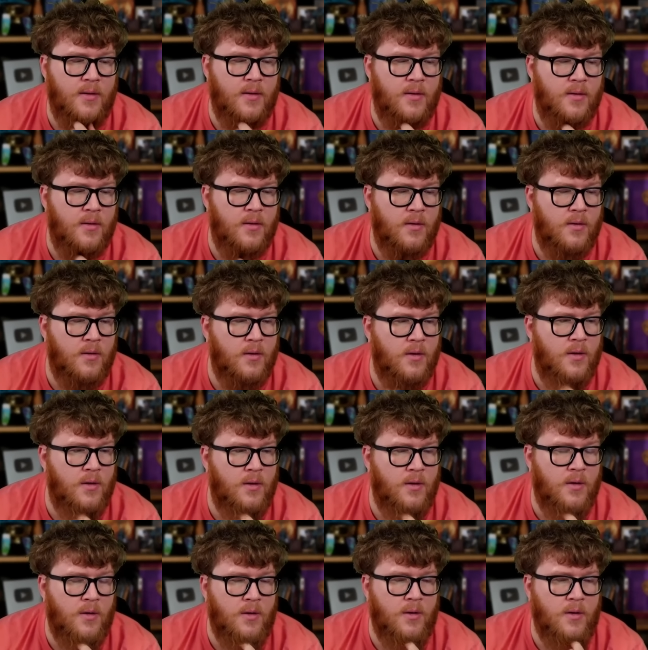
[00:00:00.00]

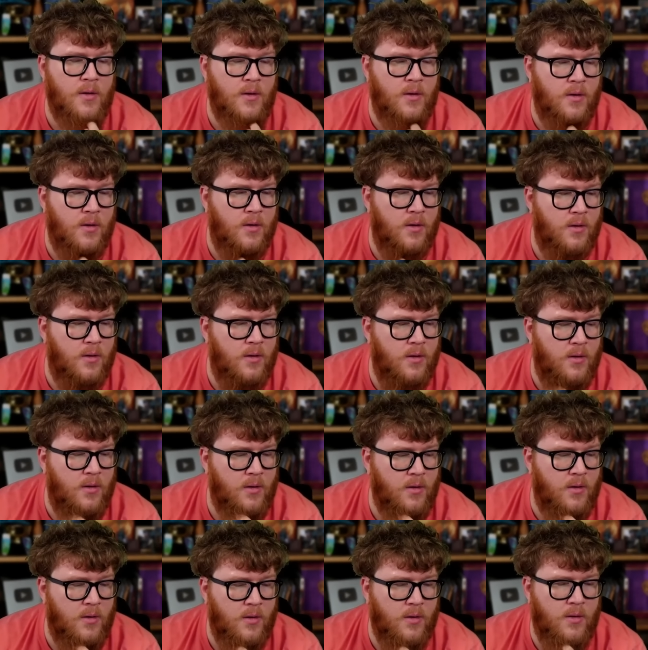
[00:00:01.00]

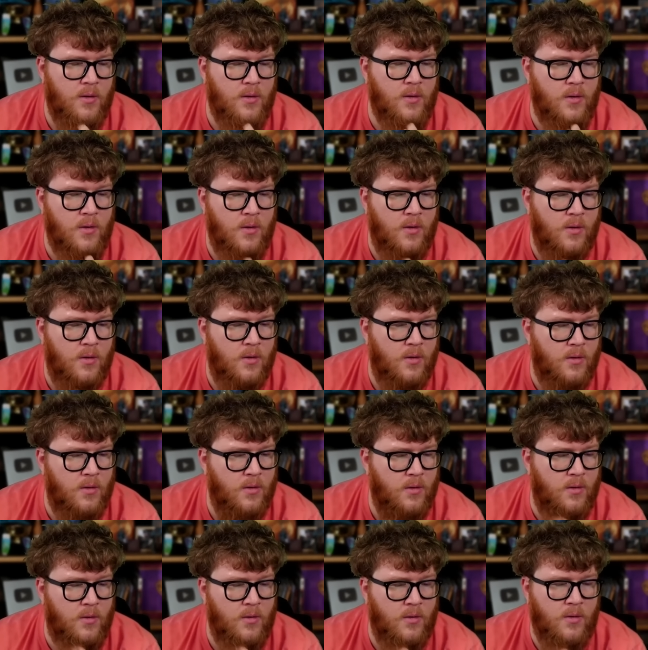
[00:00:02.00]

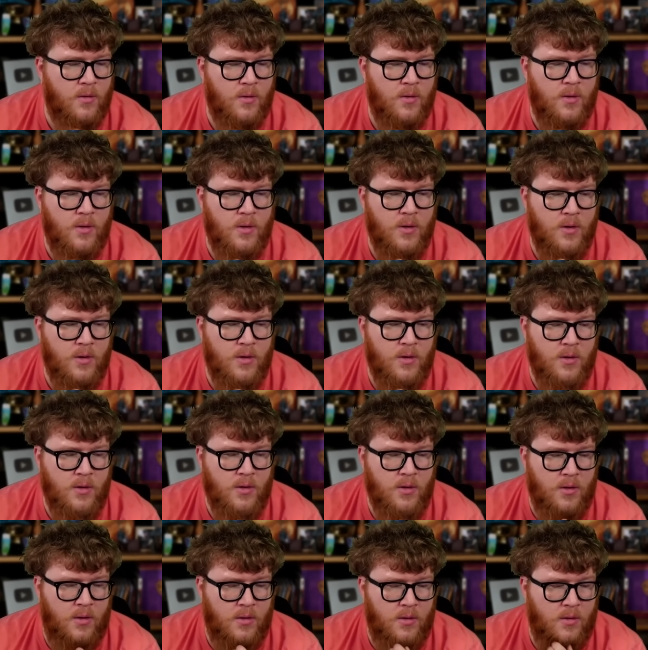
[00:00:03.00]

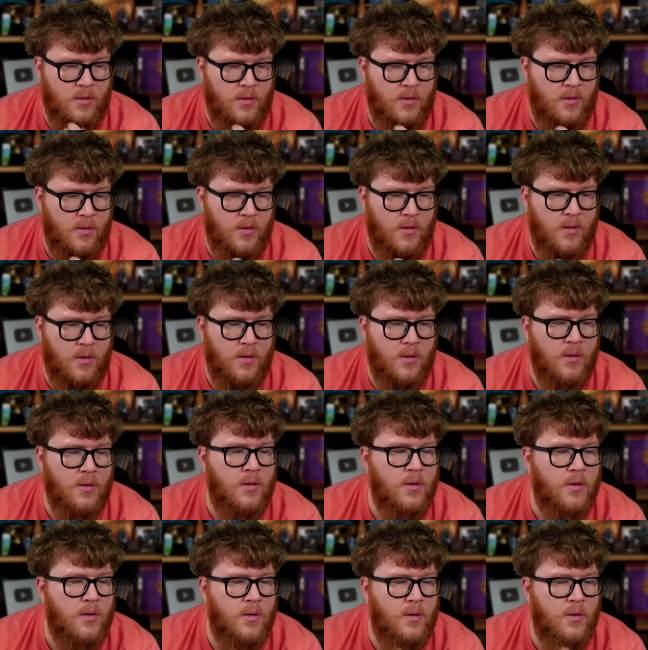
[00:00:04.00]

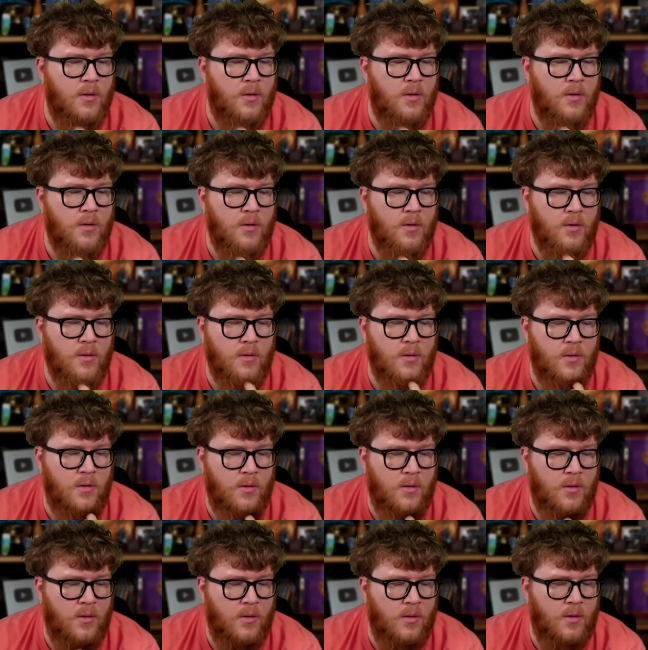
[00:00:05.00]

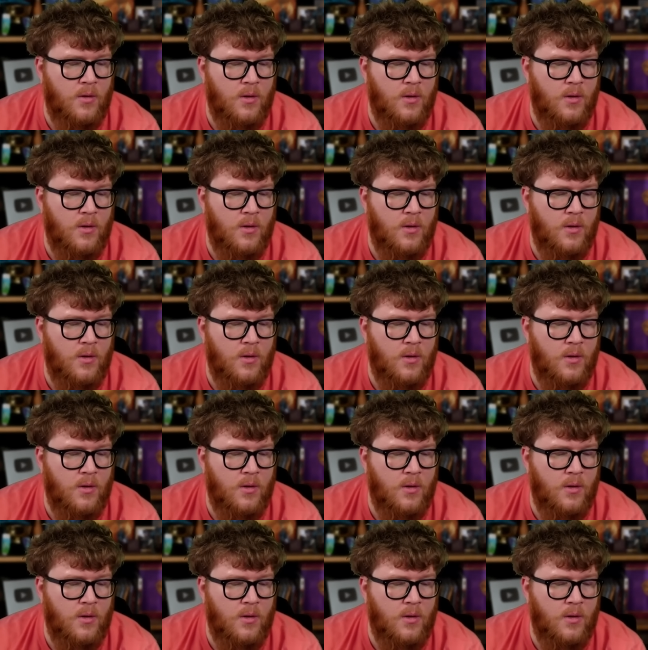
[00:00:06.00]
(no one is talking)